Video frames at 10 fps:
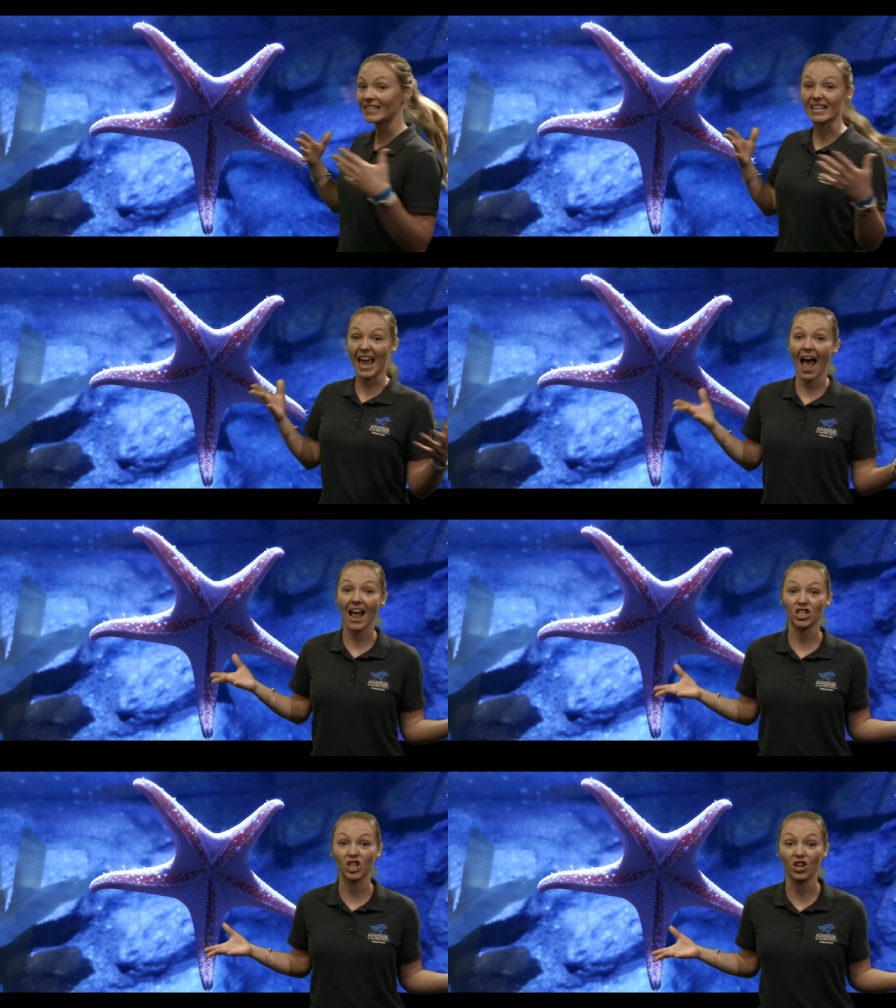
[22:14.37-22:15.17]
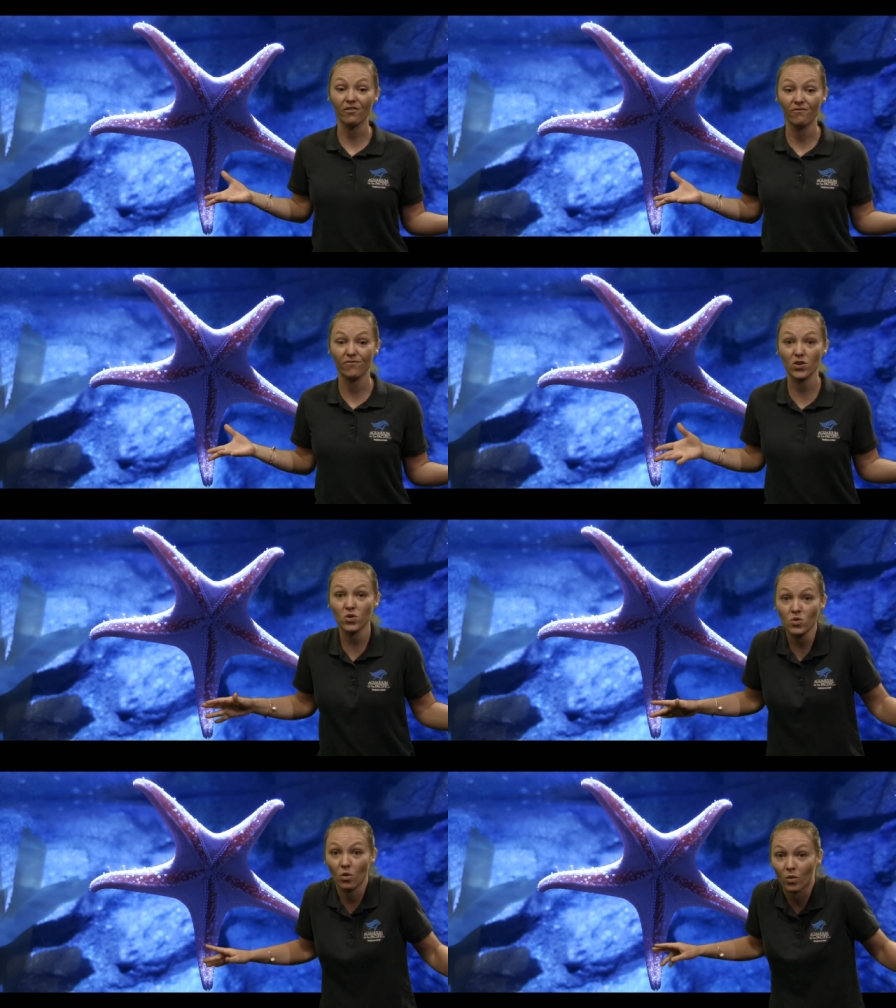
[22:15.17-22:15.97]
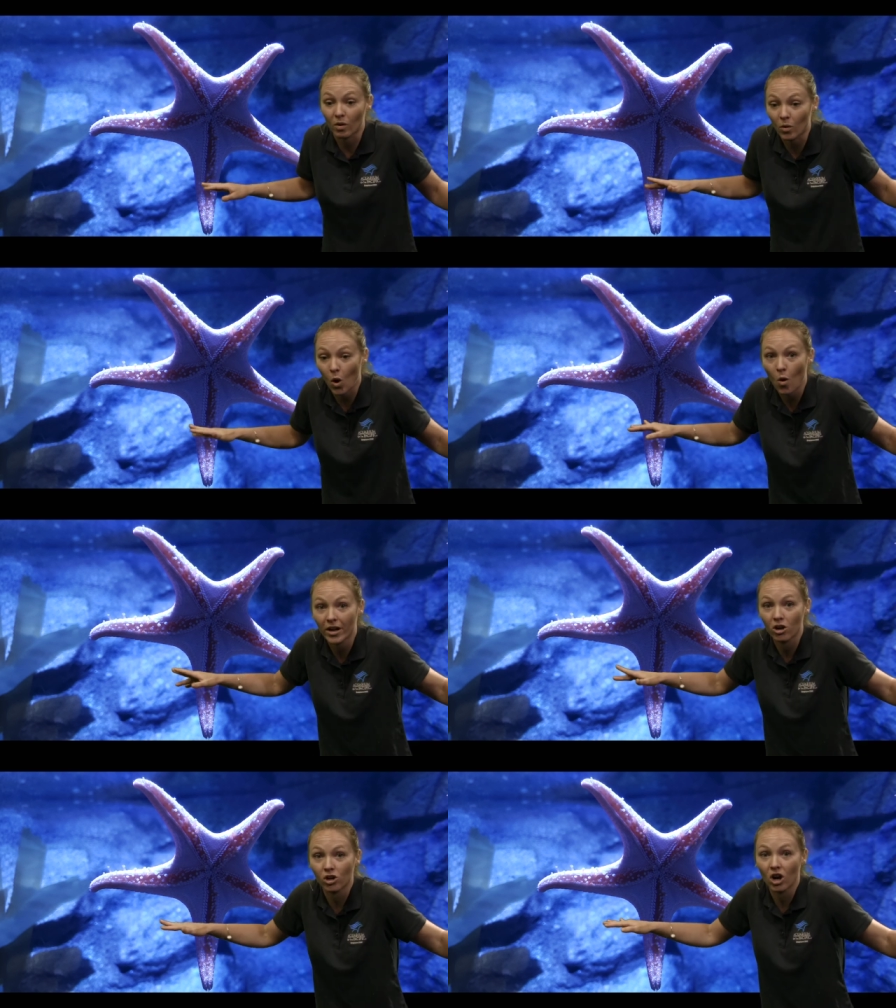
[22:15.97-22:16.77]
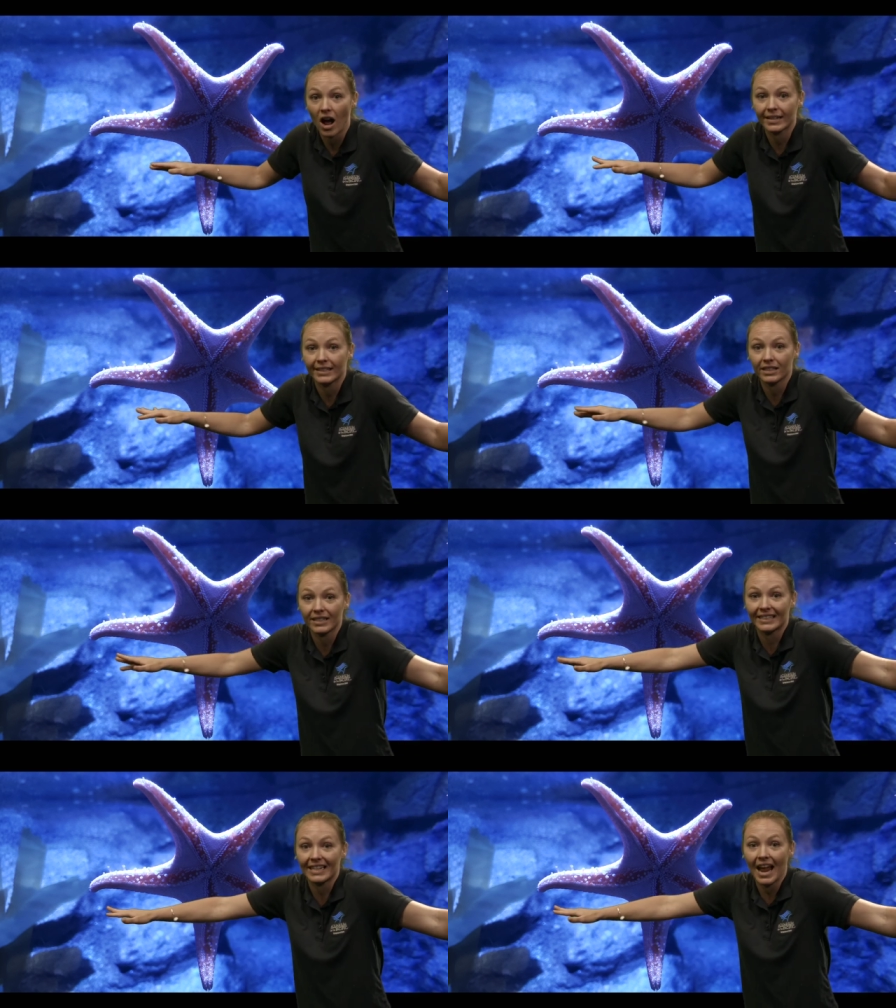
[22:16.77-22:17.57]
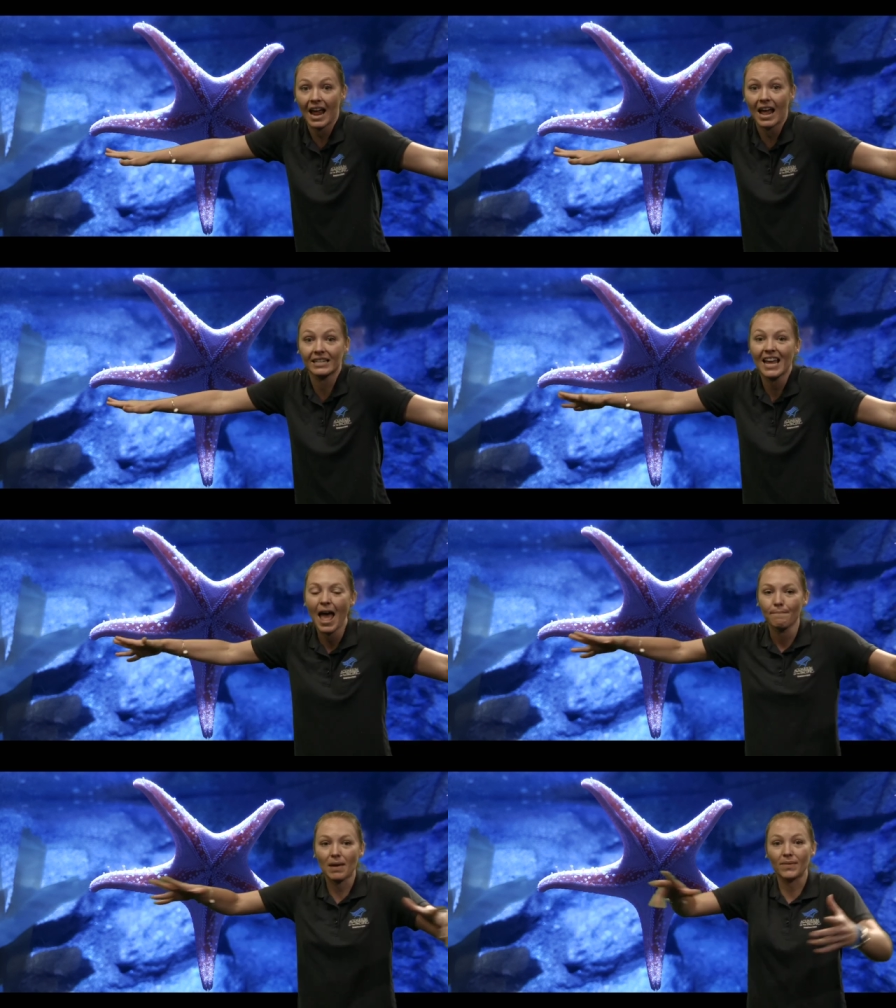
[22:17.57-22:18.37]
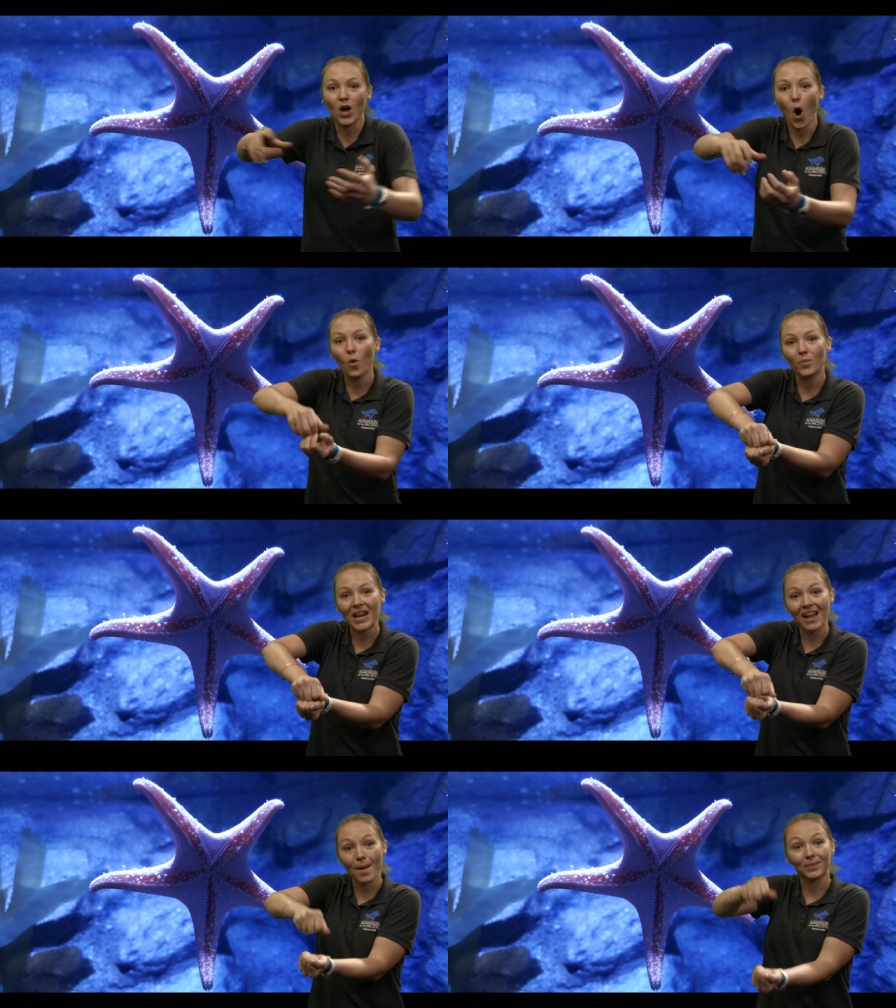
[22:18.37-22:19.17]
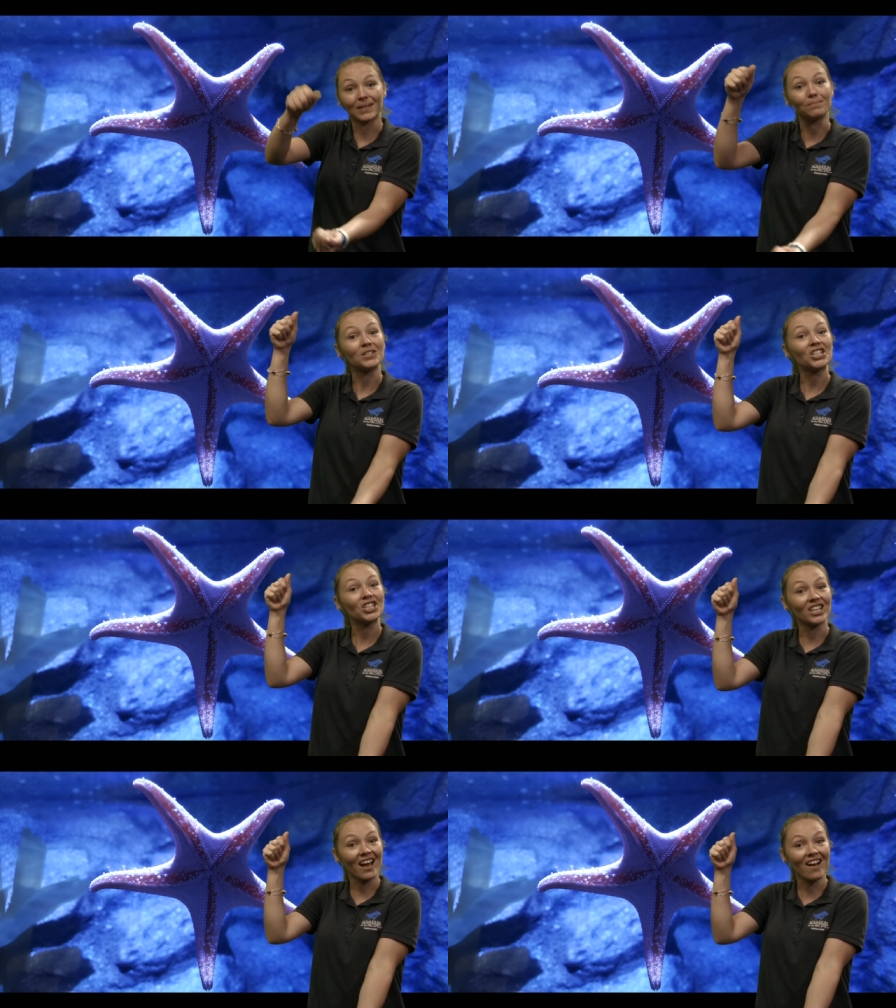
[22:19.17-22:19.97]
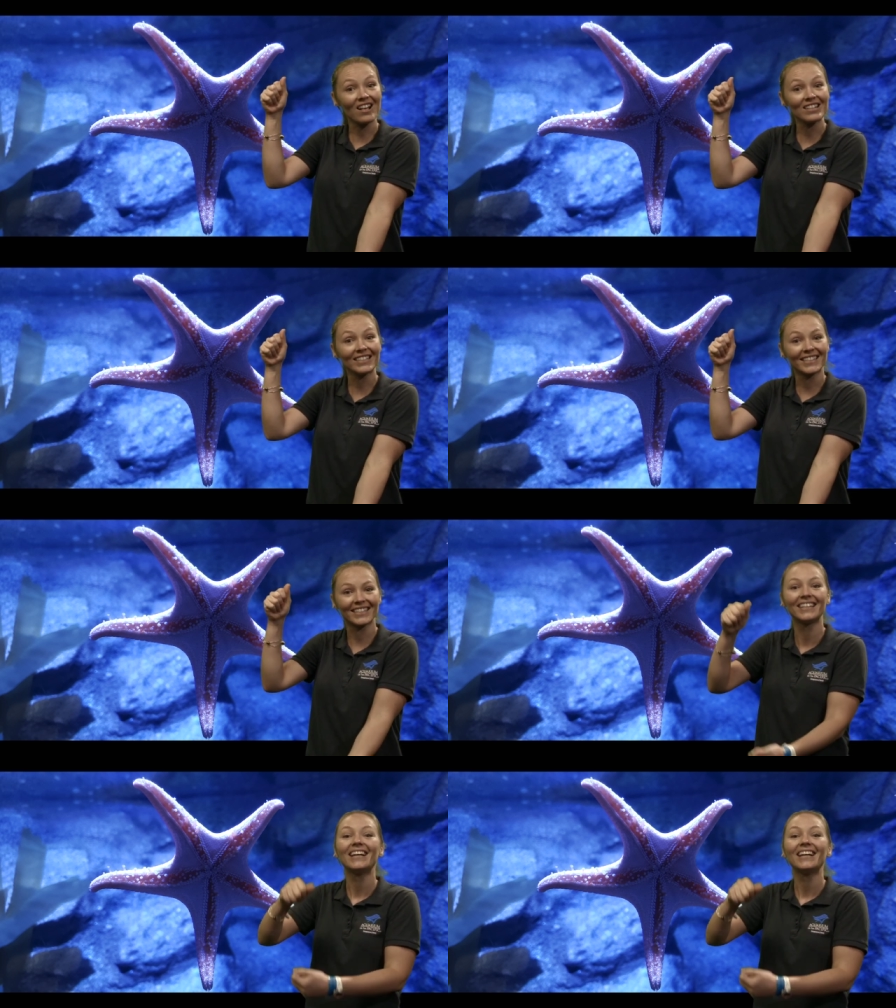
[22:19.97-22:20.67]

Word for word: to catch their food going across the sand, maybe opening up some shells.